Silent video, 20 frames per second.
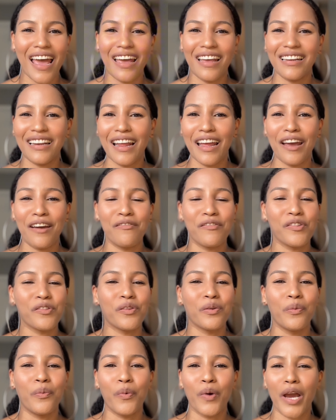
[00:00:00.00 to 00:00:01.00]
and having
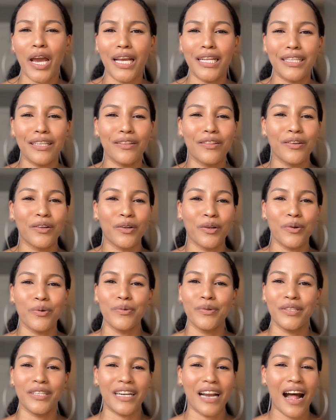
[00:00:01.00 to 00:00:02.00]
to wait till the
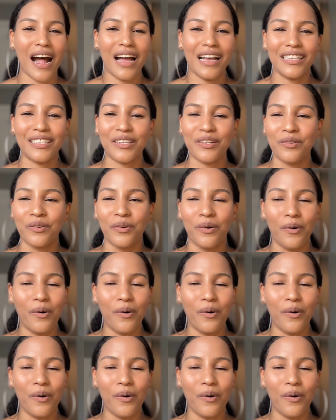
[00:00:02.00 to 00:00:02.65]
glue dries and